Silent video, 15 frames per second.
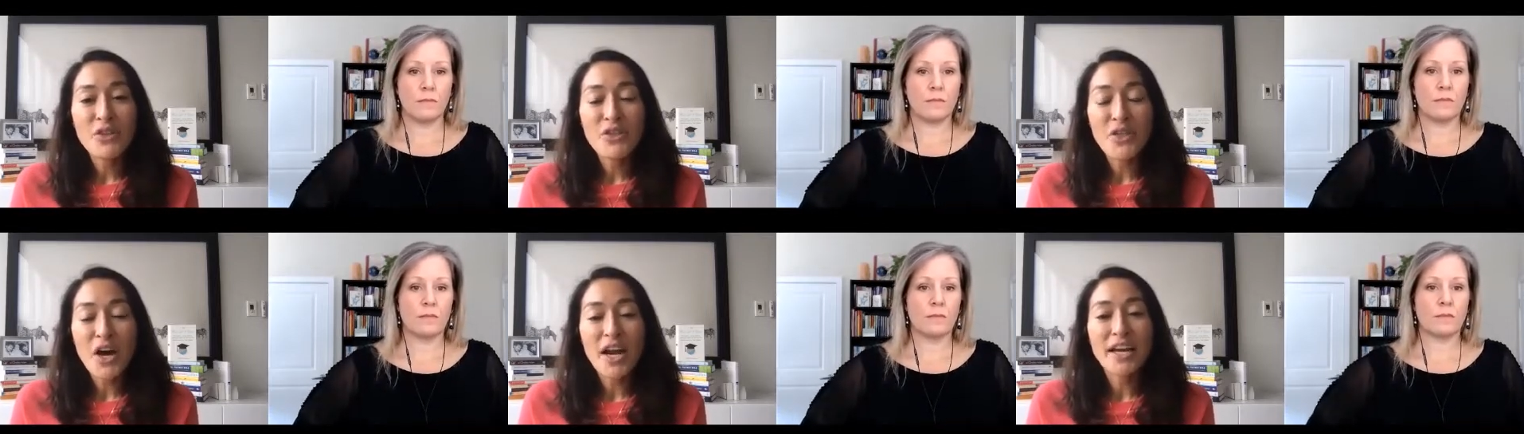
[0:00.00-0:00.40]

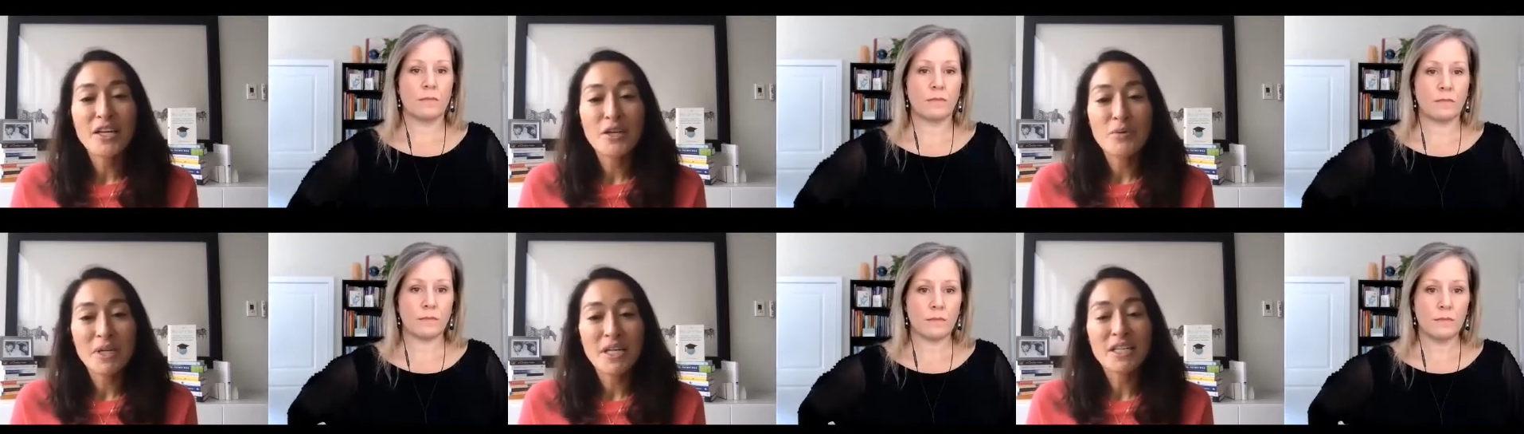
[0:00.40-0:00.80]
Speaker 1: thought I
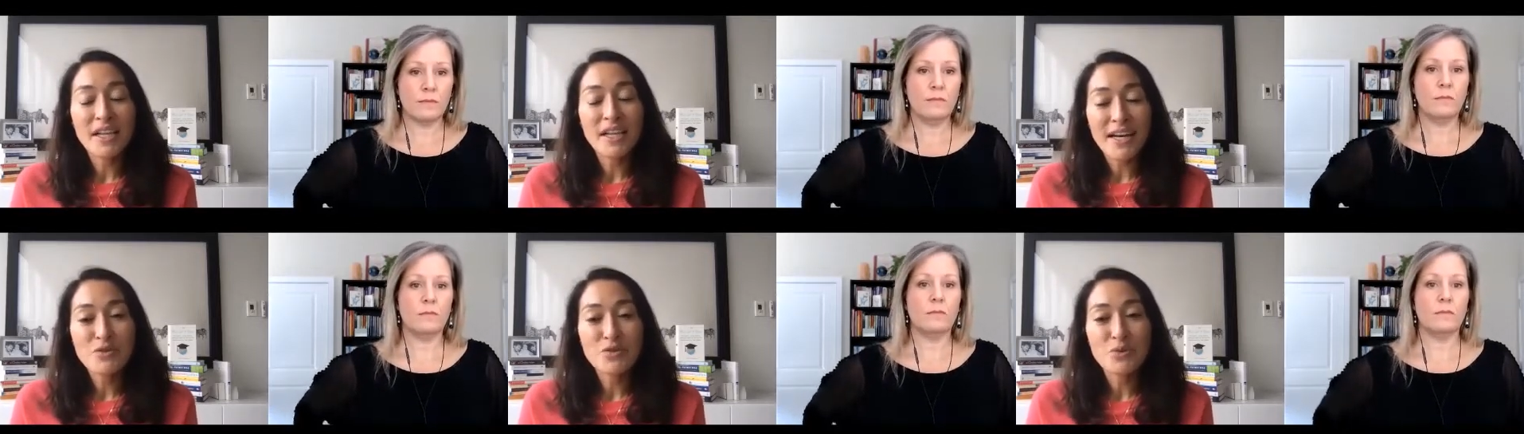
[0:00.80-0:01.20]
could be a
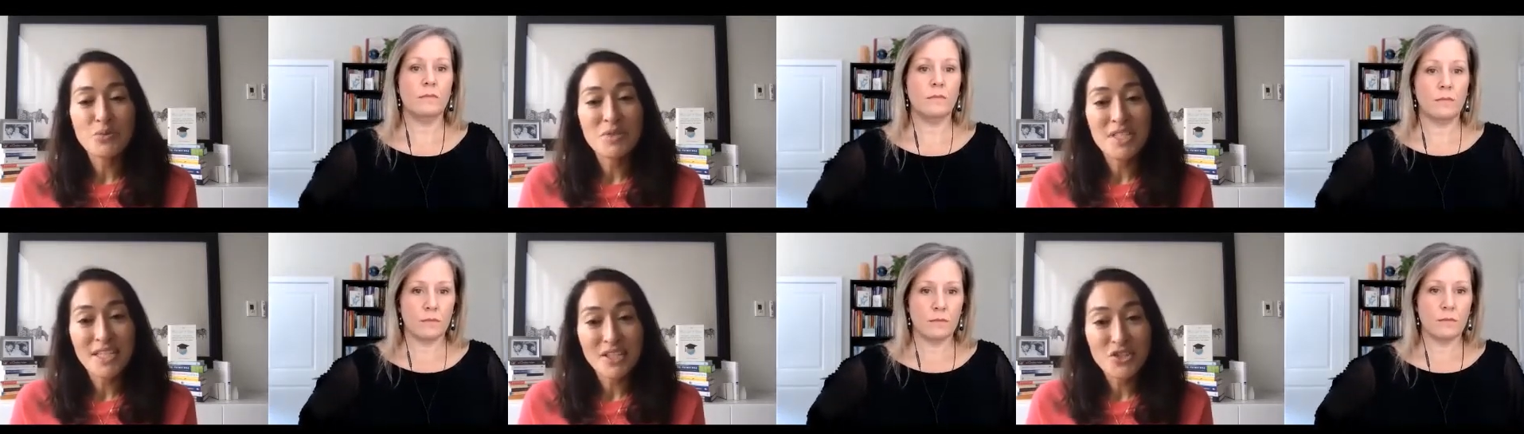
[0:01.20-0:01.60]
classroom
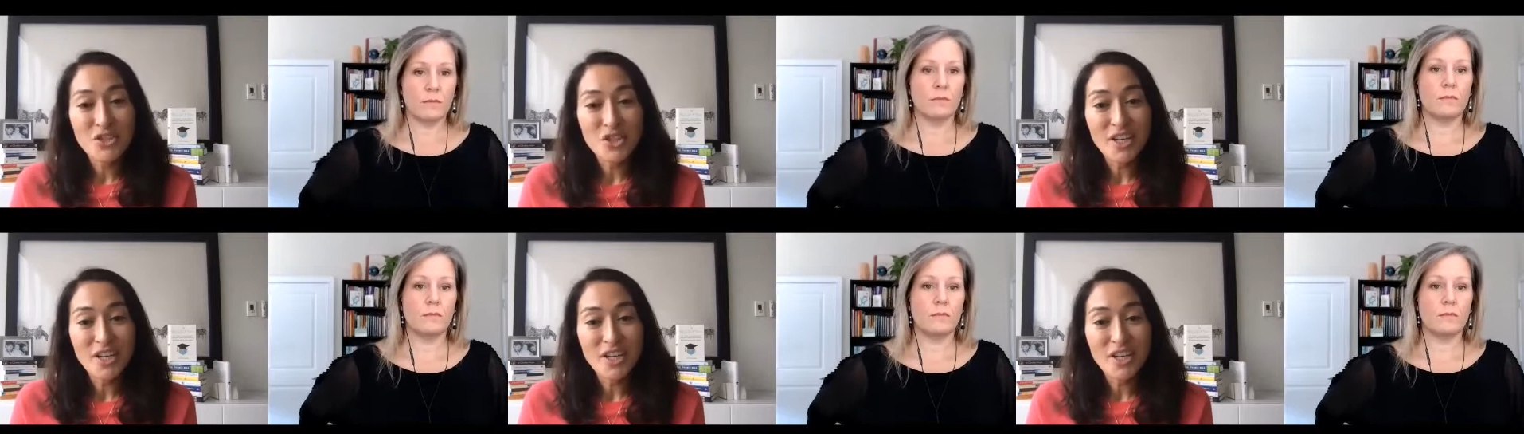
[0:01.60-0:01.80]
teacher.